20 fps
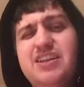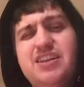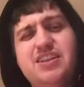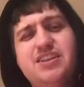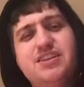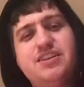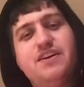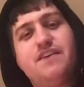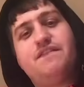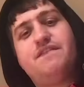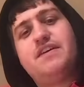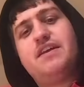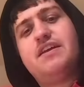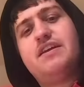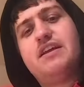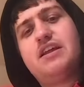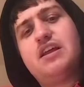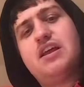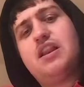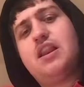You
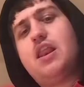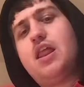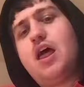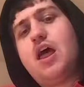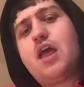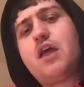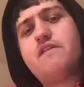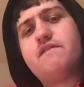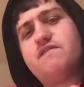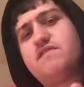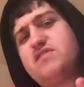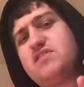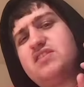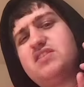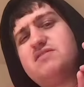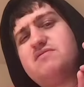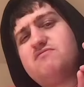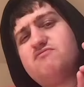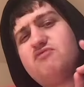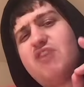think your life
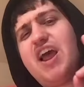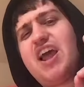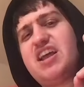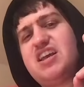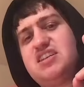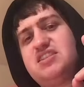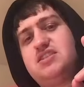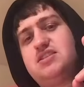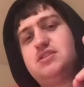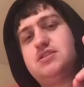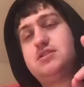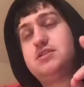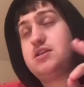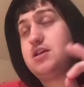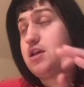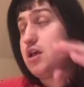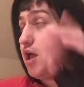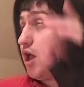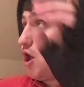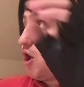is wrecked?
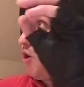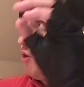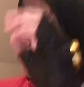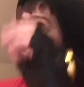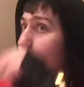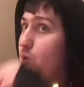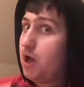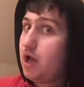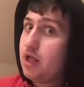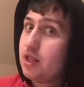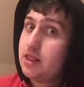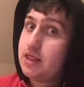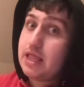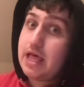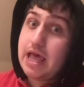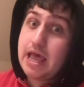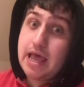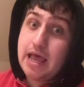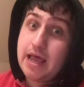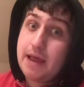Well,
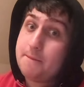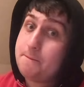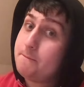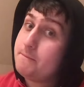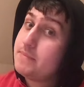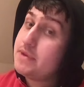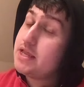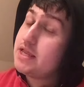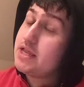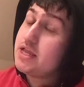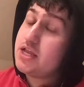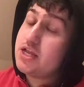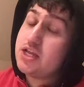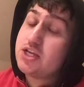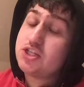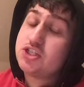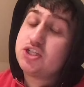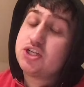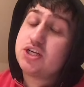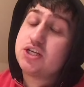let
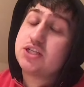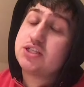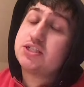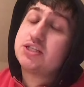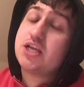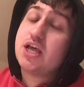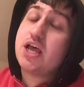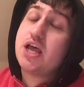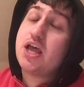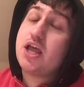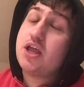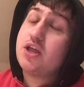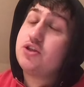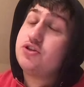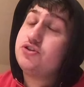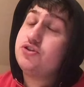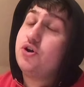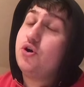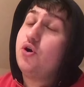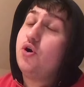me just say
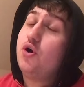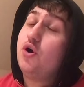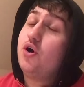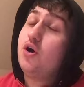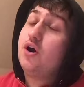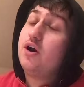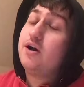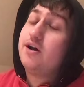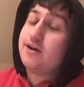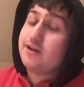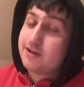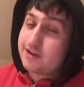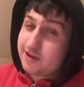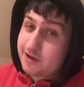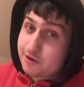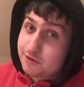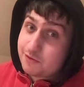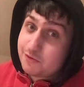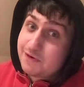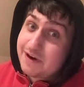you're
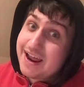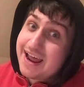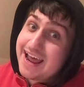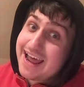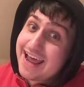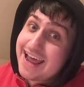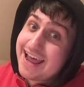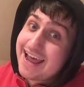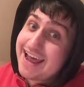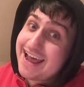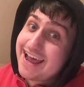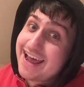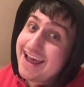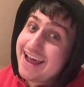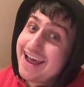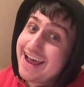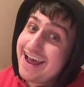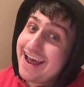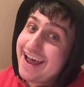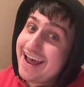
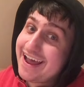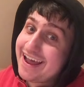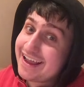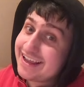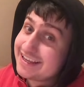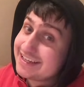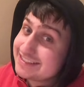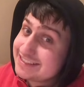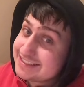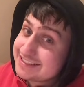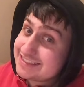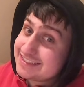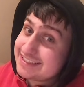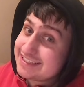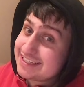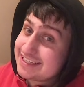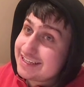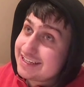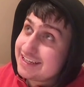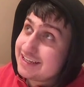correct.
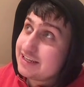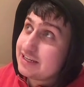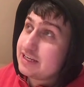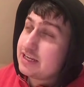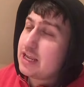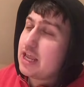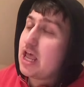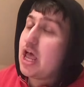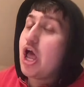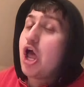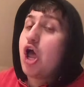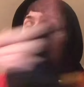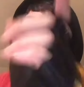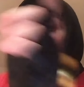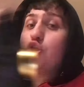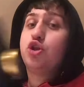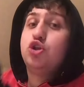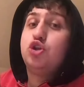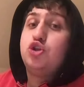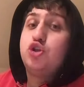Wait, what?
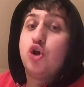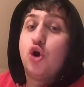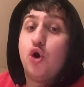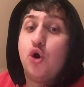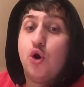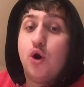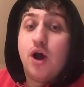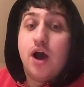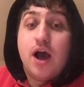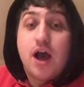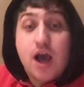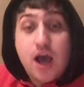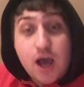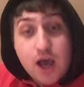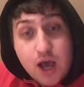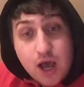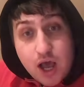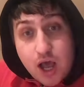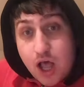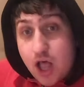You're
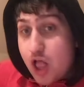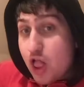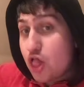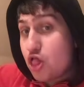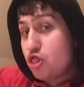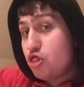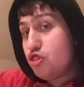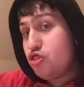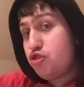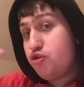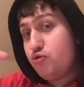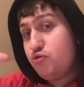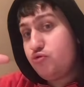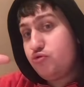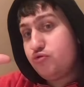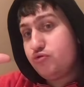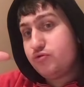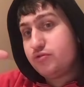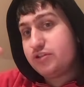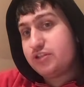a
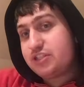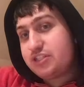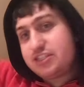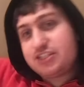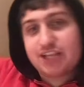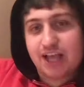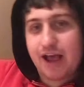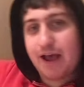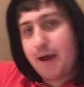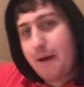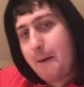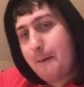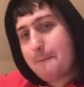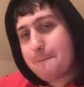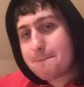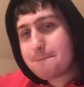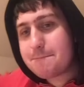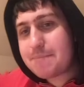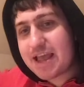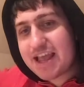loser,
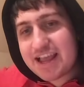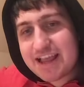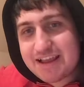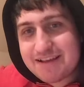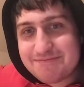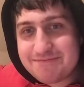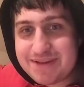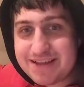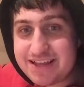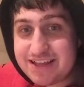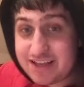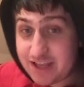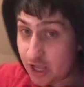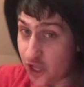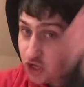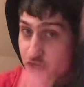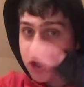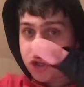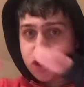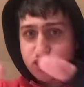baby,
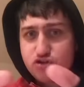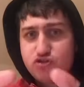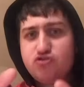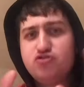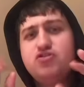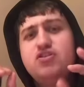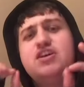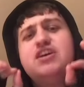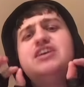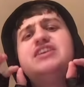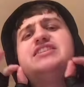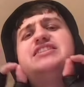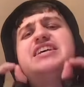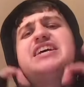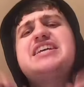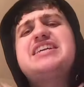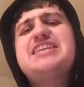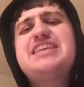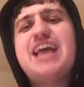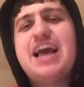a
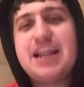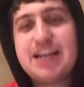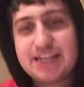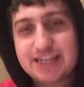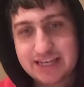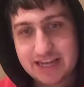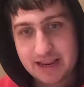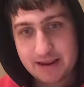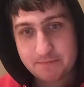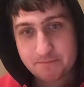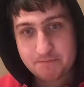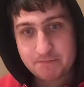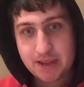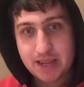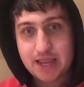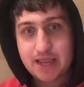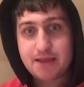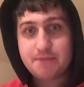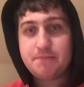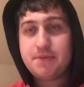loser. Goddamn,
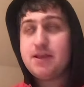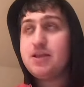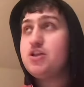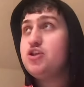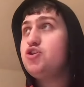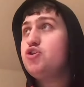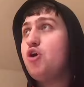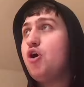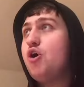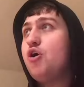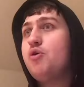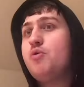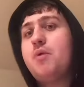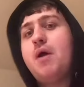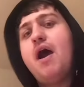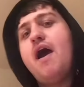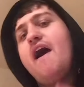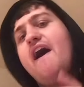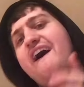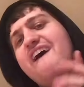baby,
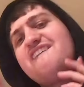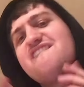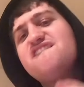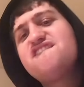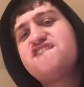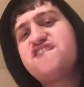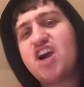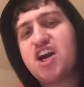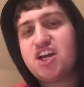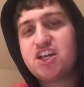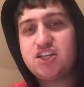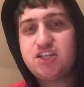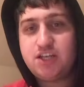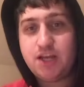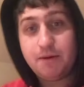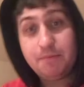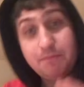you're a fucked up